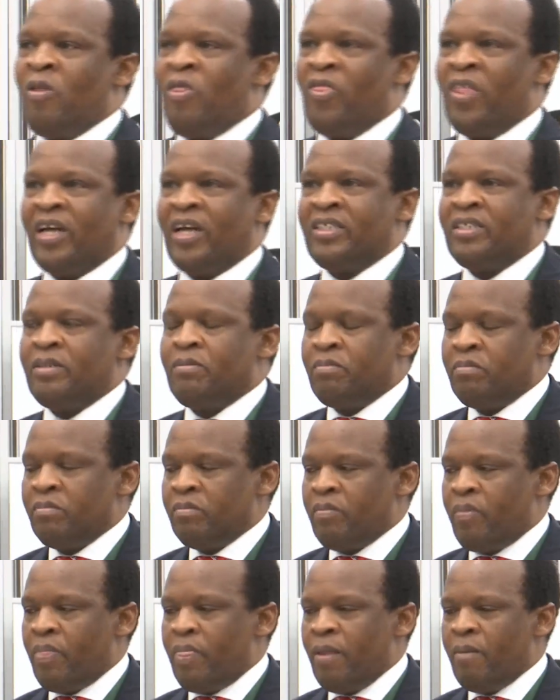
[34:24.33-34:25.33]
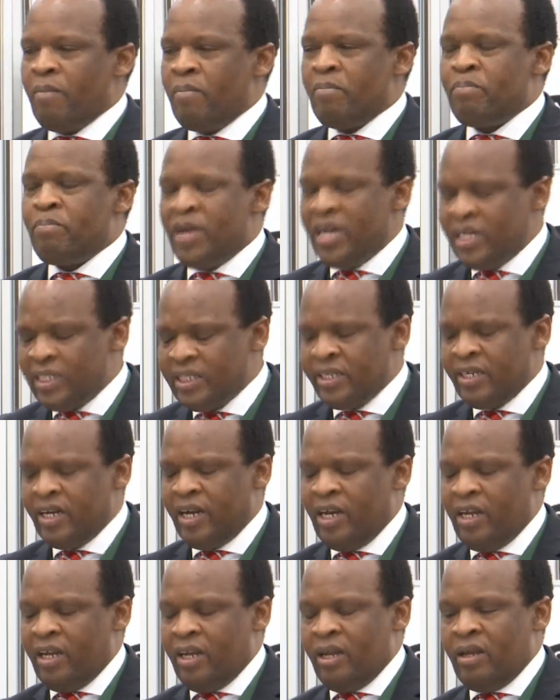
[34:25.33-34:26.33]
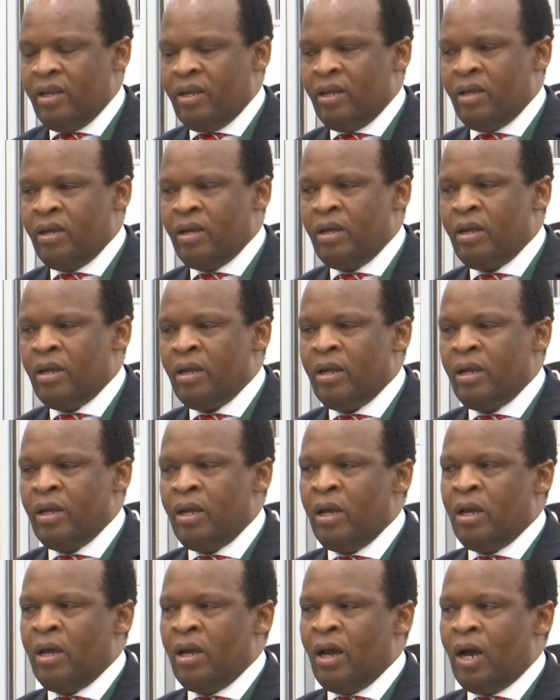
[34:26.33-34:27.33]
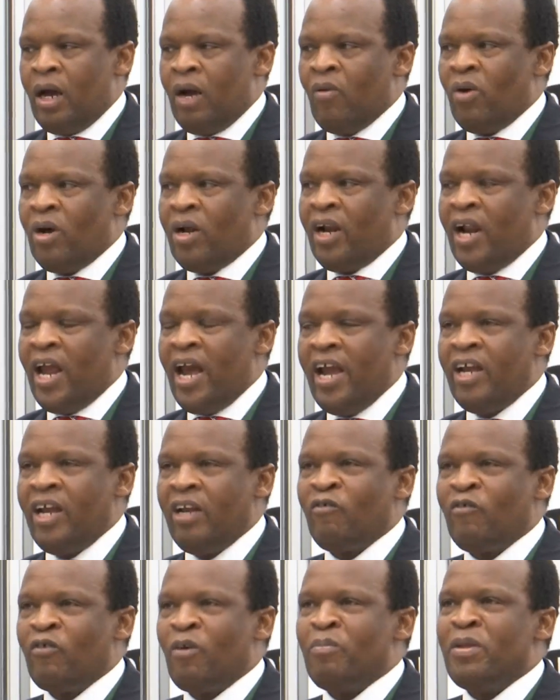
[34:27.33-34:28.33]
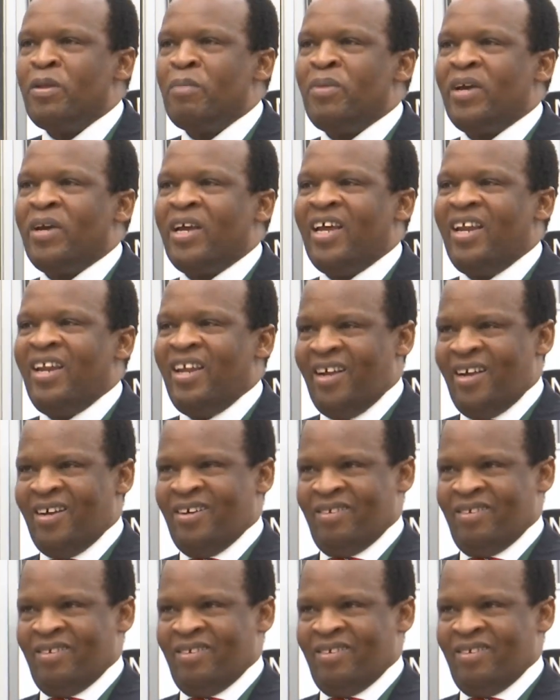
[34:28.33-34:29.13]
that basically our client from the beginning